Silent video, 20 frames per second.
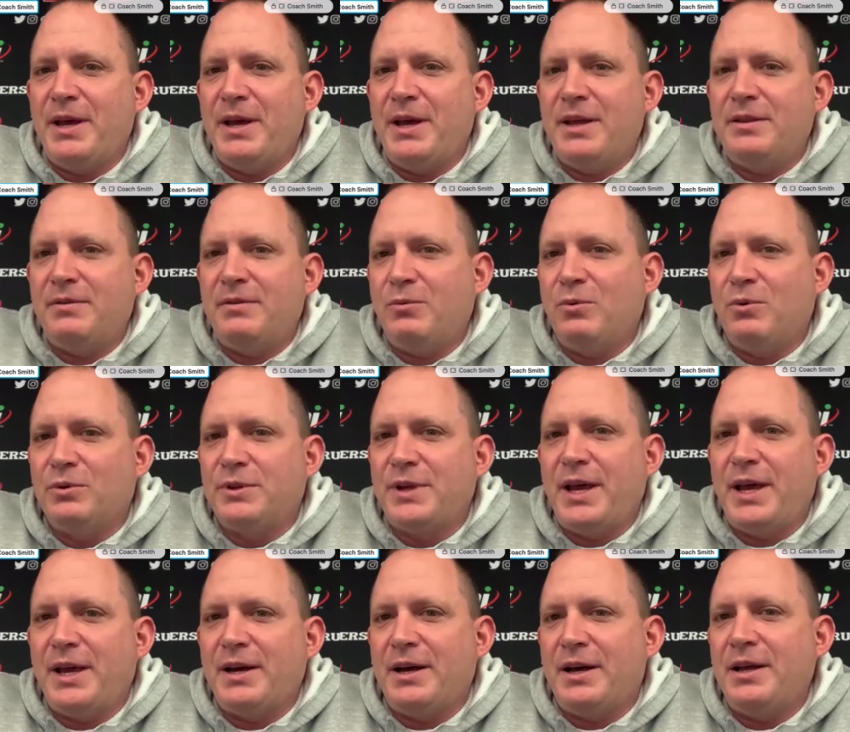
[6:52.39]
And we'll
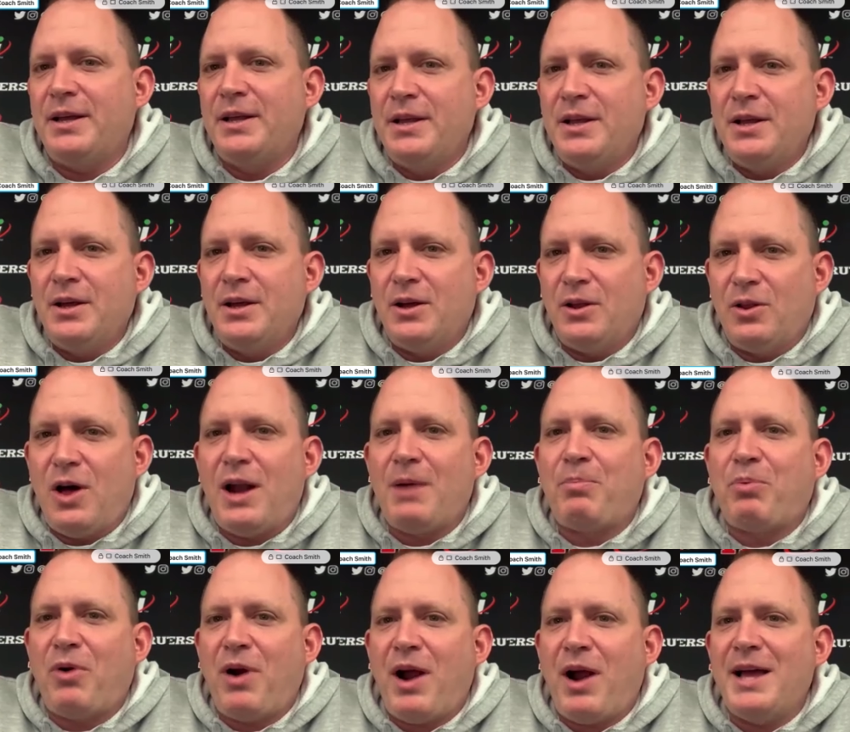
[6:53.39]
take uh, a
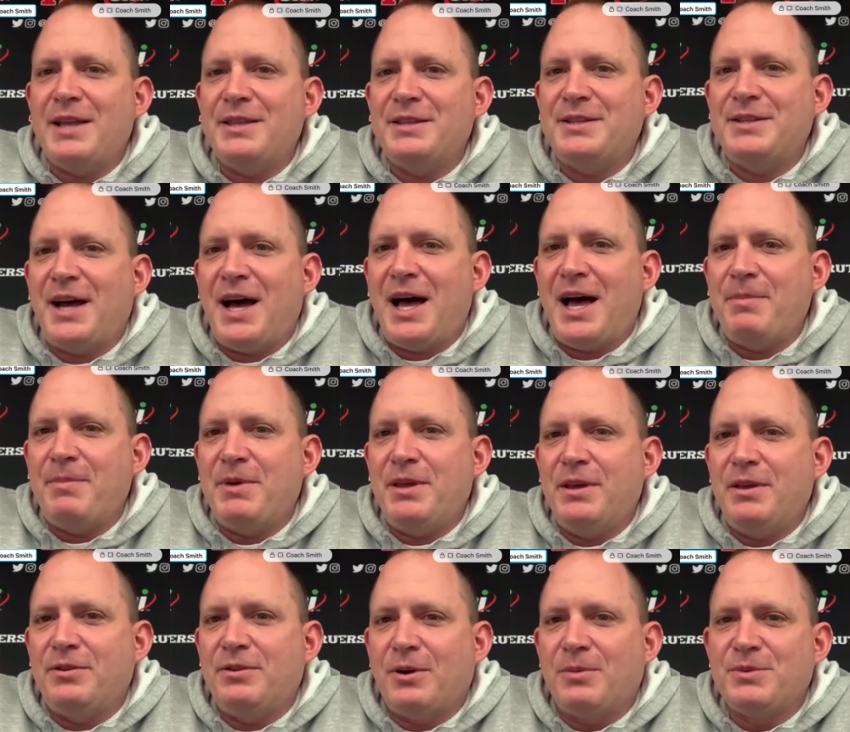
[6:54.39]
lot of pride and time
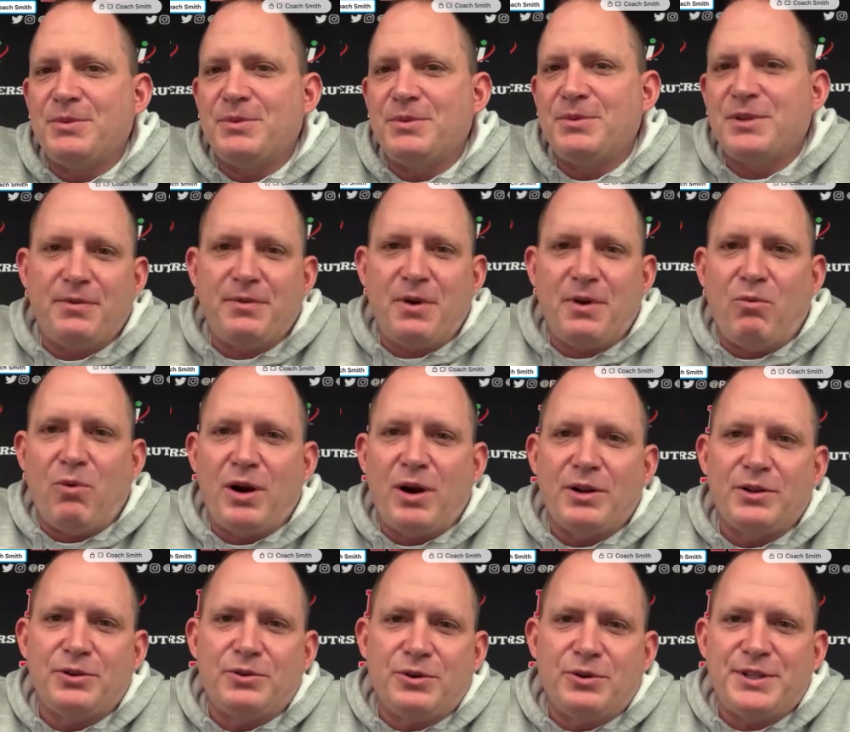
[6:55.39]
in, in terms of, of
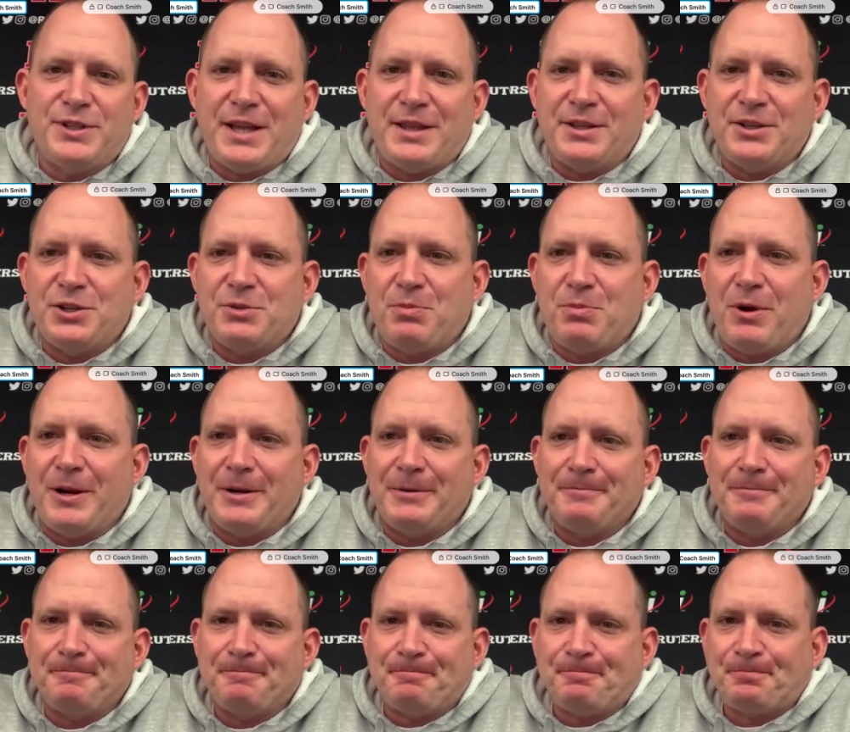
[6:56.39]
working towards that this
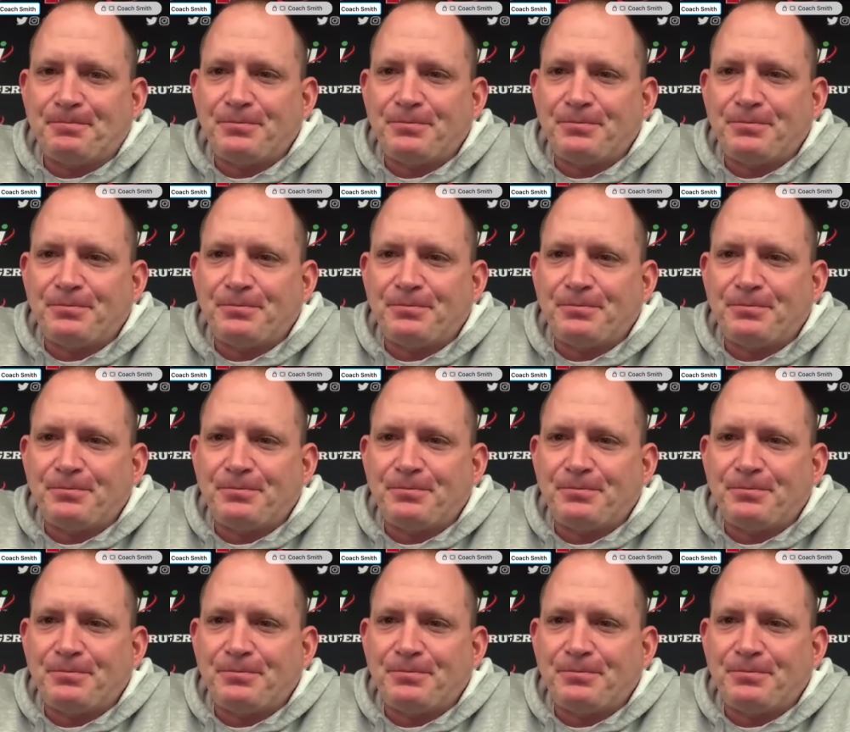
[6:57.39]
spring.